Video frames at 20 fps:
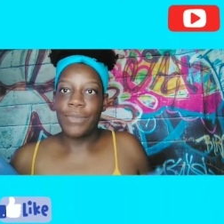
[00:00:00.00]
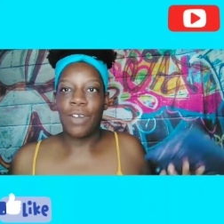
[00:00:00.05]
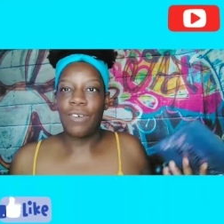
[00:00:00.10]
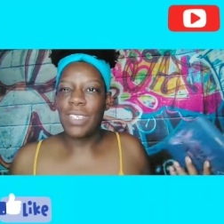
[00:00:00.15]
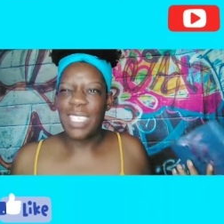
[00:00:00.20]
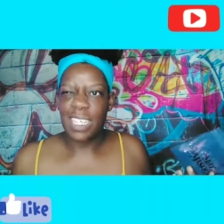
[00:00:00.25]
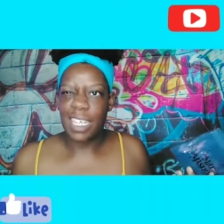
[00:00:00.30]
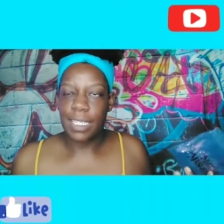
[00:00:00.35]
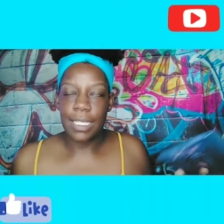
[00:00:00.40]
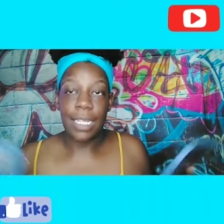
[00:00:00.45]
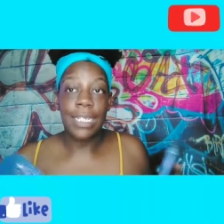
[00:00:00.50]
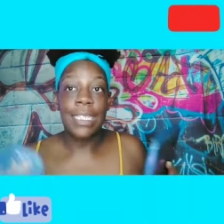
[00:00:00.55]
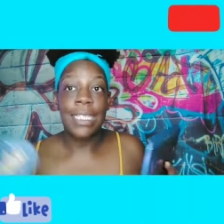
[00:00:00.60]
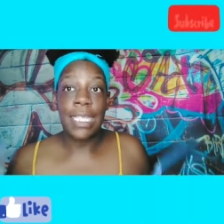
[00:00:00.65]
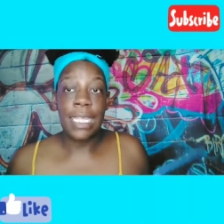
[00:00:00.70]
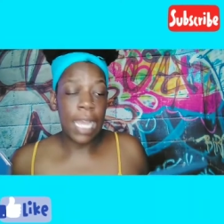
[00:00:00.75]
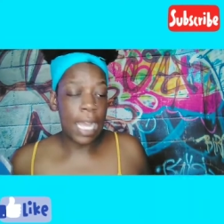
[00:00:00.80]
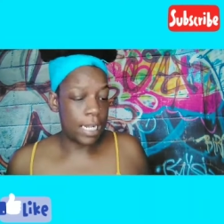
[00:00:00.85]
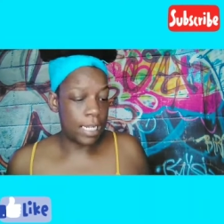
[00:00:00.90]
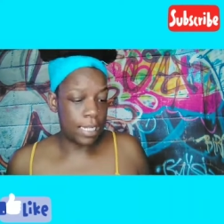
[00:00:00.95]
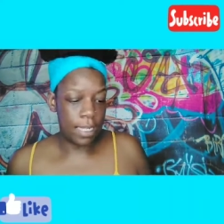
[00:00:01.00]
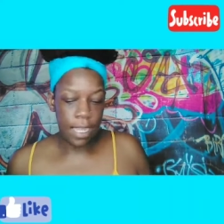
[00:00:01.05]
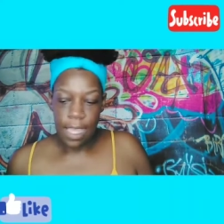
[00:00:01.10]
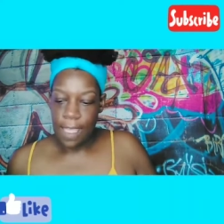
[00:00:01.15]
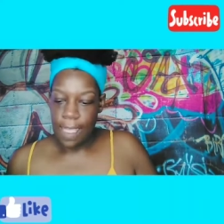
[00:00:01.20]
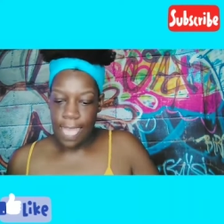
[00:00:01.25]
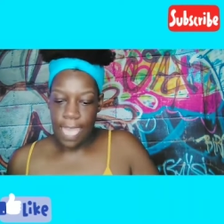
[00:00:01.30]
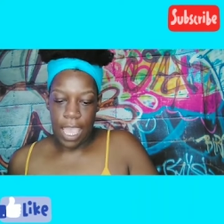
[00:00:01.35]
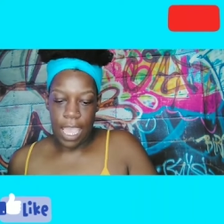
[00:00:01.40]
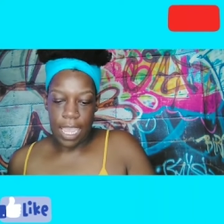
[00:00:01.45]
I would say Tatiana, Tiana,
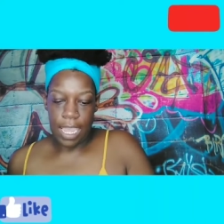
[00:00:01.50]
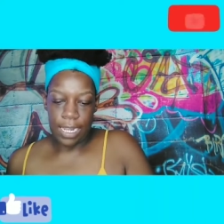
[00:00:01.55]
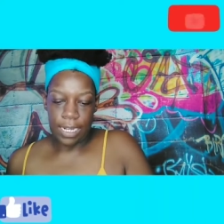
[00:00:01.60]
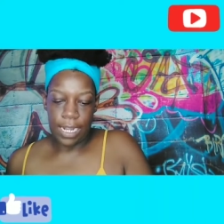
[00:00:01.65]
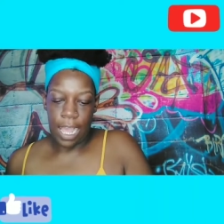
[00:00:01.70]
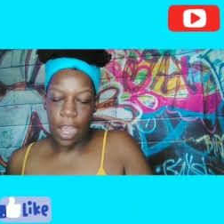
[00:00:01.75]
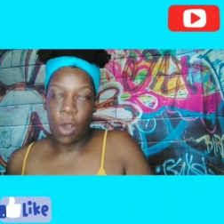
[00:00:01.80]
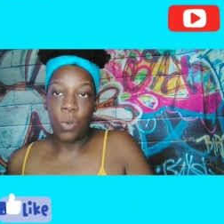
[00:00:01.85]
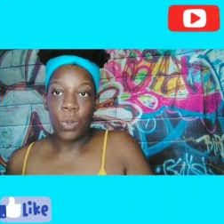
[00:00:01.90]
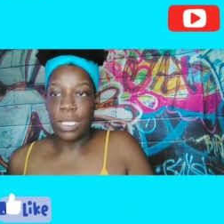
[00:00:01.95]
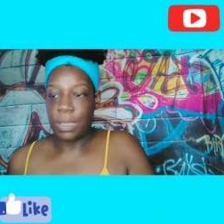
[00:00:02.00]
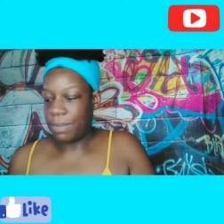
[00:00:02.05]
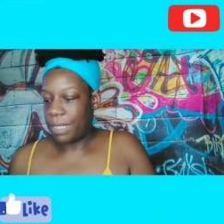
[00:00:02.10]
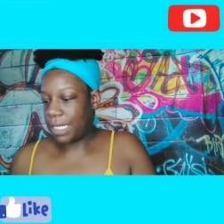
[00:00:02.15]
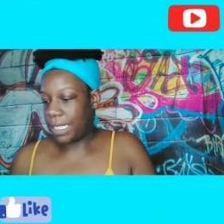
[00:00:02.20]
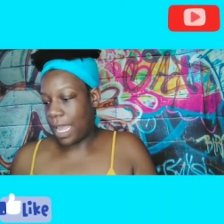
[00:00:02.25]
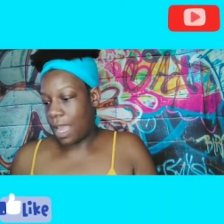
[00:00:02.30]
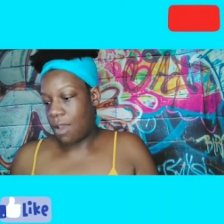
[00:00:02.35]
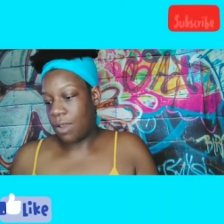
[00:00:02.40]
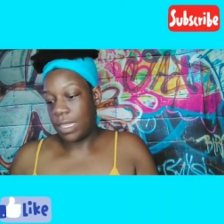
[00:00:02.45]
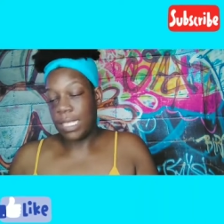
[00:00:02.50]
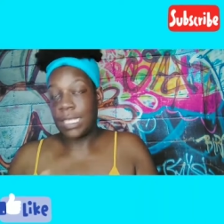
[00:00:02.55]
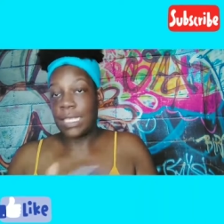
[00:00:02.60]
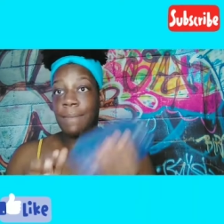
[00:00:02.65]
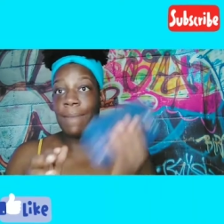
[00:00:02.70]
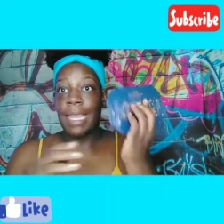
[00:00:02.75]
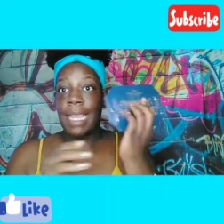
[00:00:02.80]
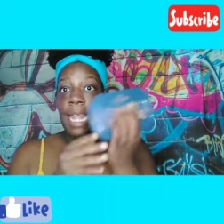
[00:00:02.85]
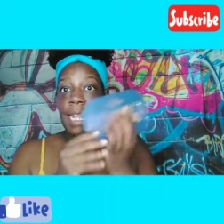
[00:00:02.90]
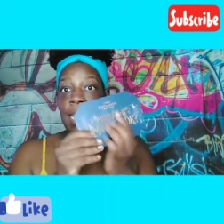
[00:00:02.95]
and I always missed out. And this
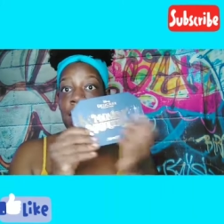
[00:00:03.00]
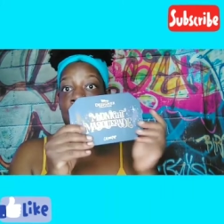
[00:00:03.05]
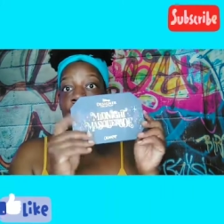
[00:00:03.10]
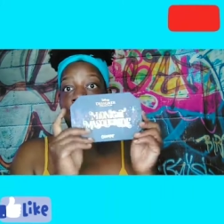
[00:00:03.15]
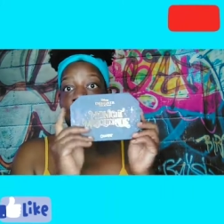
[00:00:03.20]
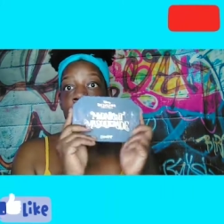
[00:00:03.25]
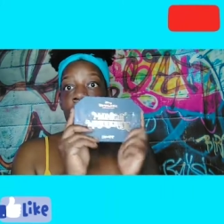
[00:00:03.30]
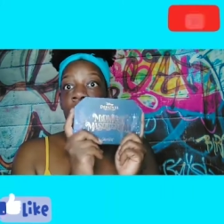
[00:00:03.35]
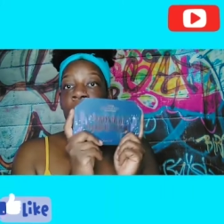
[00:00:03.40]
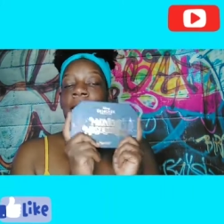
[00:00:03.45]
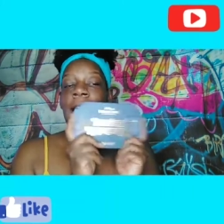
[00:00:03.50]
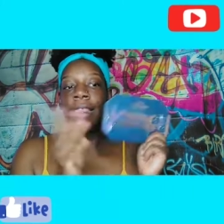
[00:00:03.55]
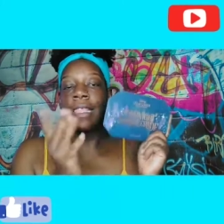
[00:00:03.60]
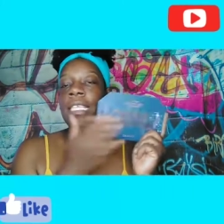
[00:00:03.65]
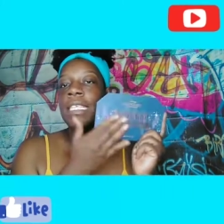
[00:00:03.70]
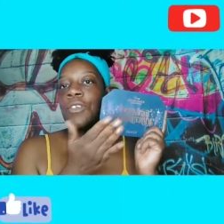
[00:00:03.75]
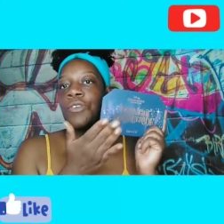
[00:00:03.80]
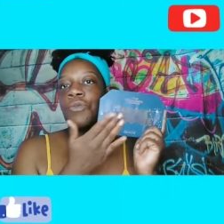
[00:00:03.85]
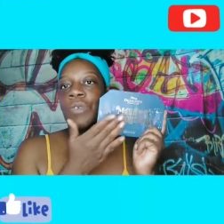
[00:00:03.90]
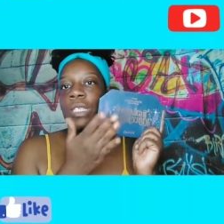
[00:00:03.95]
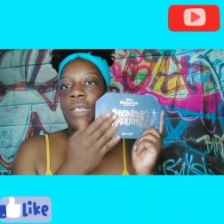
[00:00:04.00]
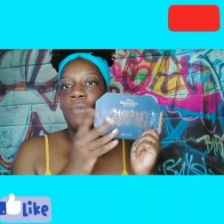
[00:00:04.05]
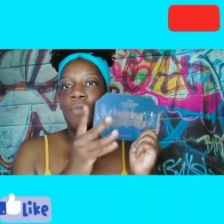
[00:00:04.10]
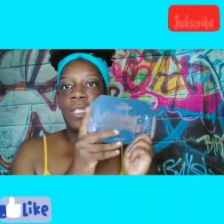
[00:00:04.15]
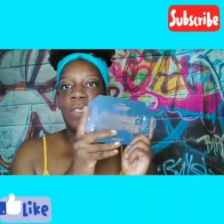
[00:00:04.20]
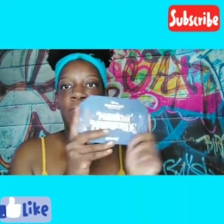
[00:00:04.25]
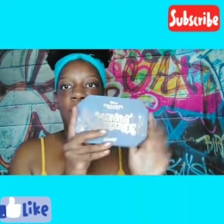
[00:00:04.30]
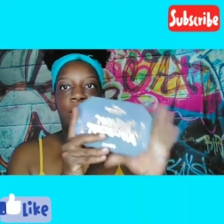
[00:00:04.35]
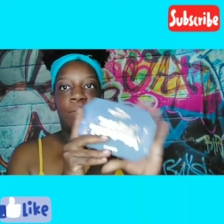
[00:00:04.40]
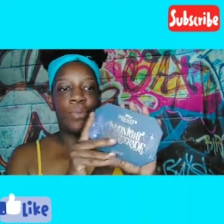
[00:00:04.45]
time I got it, and then it, yeah, these are the ones that
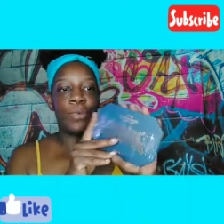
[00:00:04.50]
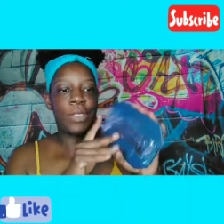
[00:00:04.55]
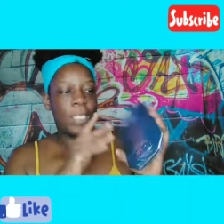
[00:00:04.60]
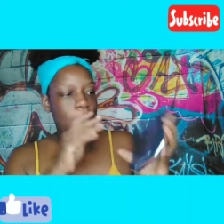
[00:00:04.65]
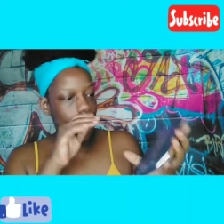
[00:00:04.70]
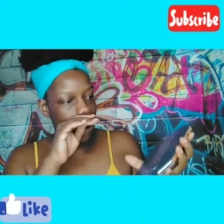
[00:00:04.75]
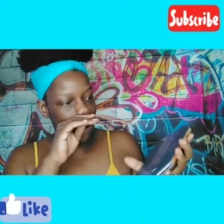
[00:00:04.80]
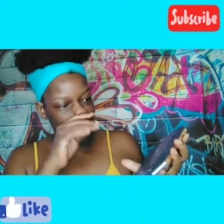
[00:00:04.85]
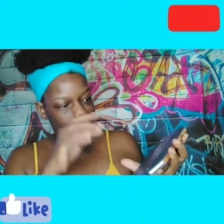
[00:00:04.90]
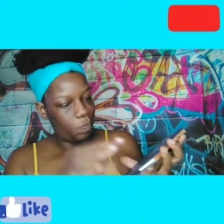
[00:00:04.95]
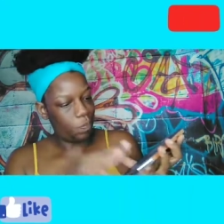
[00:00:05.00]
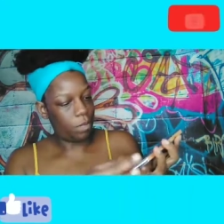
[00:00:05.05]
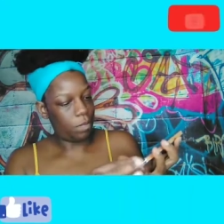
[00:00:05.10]
was 50% off.